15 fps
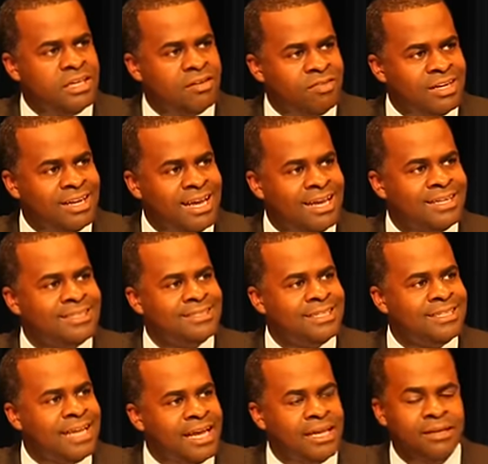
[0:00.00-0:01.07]
of Atlanta
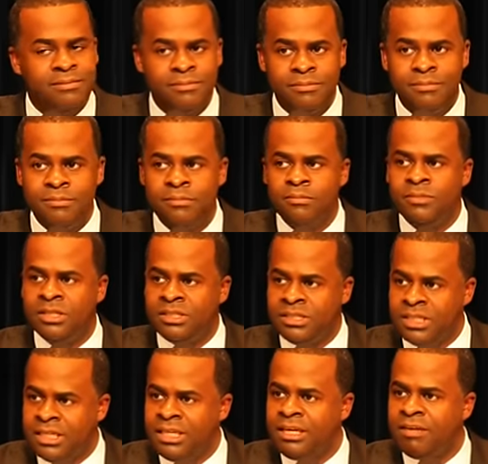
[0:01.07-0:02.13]
today. The
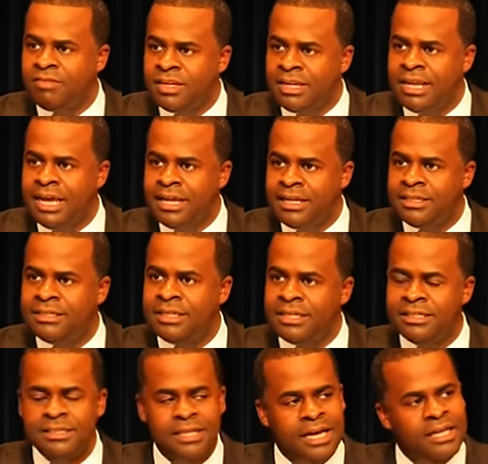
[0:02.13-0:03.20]
city of Atlanta
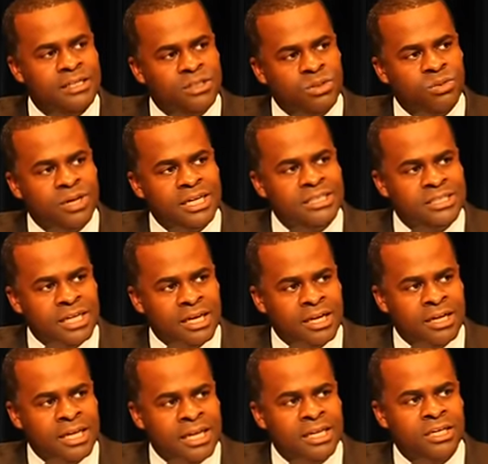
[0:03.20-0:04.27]
does not do a
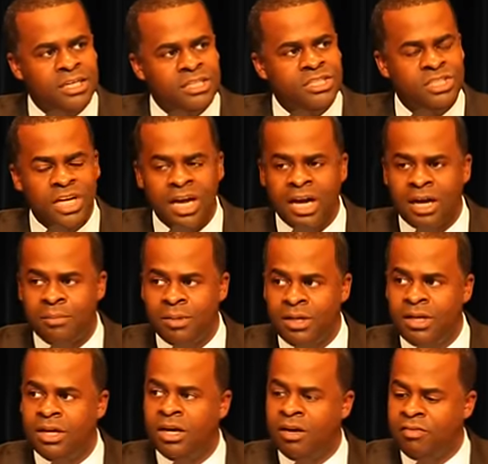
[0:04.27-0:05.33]
good job
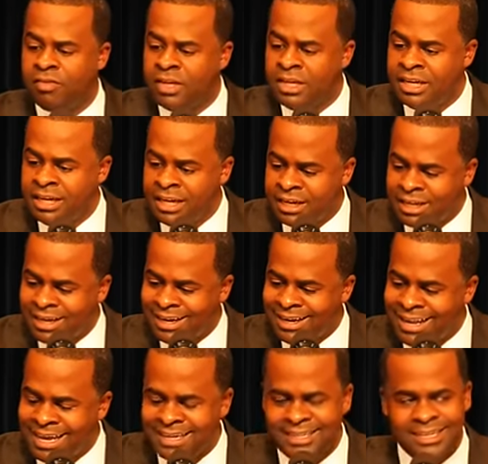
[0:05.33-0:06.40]
of
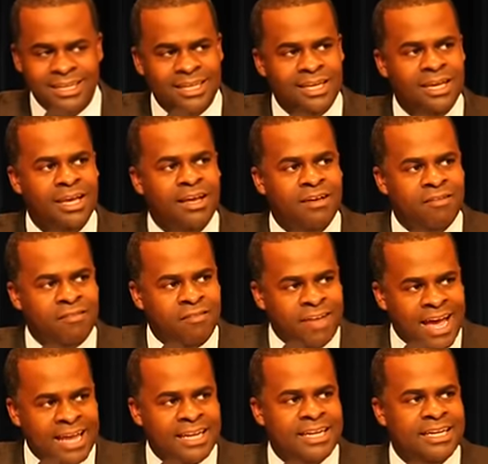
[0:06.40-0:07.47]
collecting
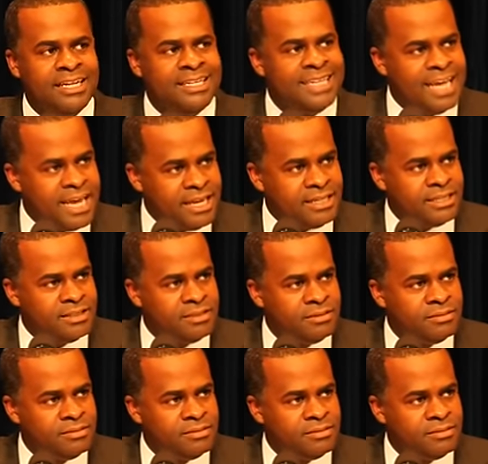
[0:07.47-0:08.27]
valid debt.